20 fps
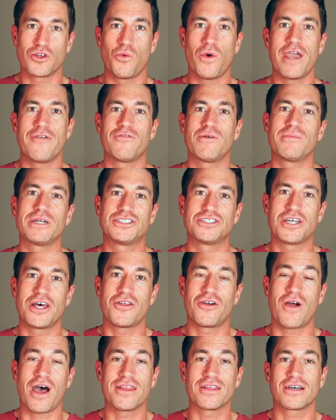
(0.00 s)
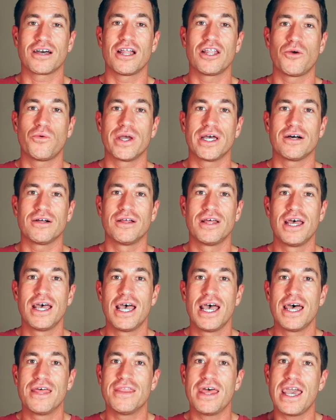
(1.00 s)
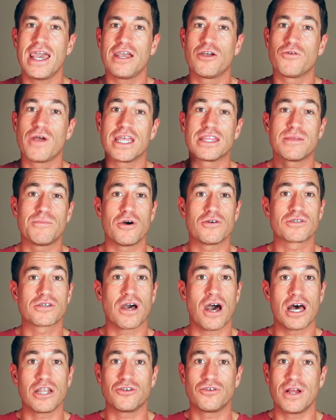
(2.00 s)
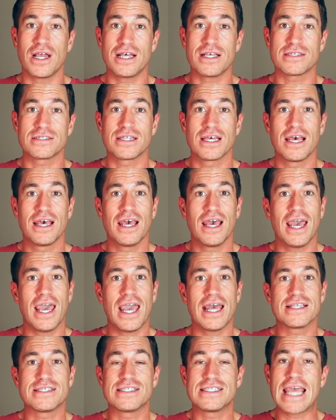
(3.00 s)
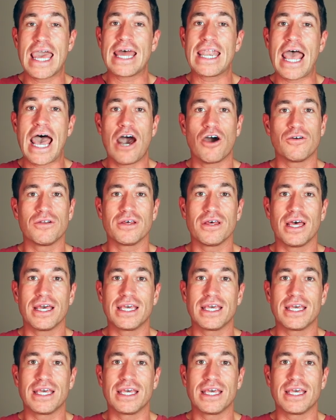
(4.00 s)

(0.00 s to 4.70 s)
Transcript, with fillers: away from each other on the color wheel, they create the most contrast and stand out